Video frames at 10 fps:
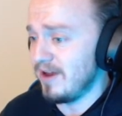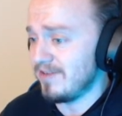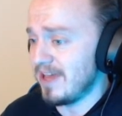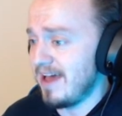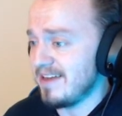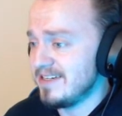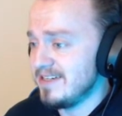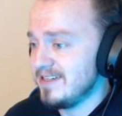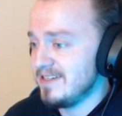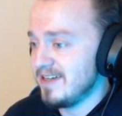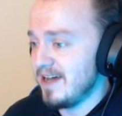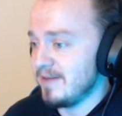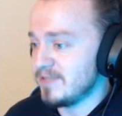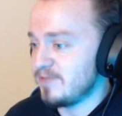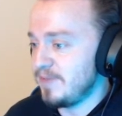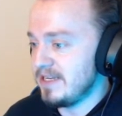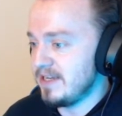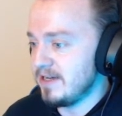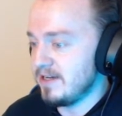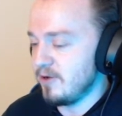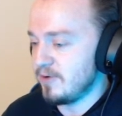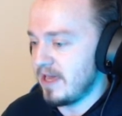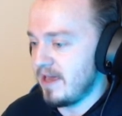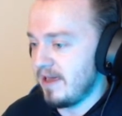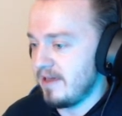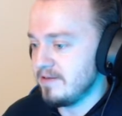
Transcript: I've got. Spinda, okay.